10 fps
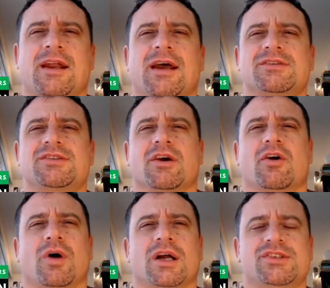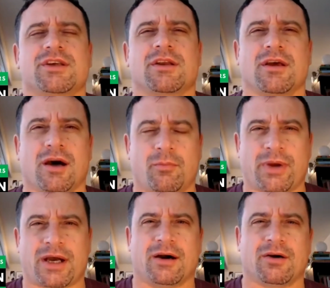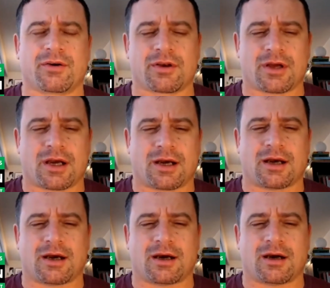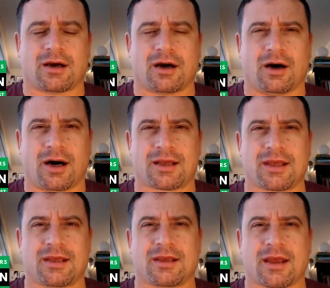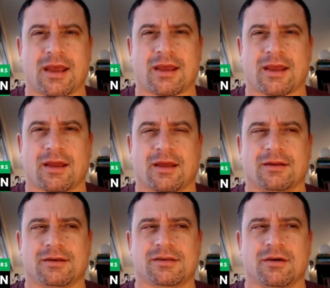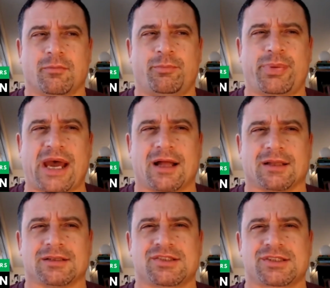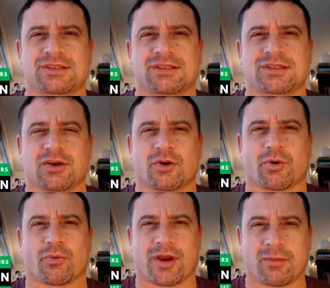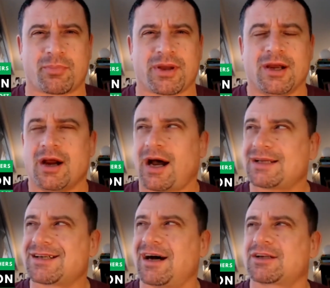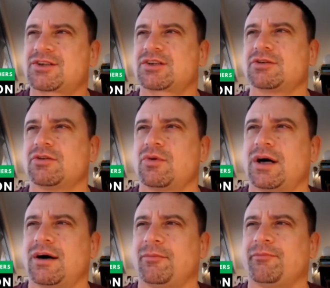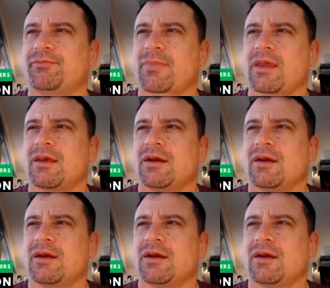can I ask you a question about hockey and balance and grip? I talked to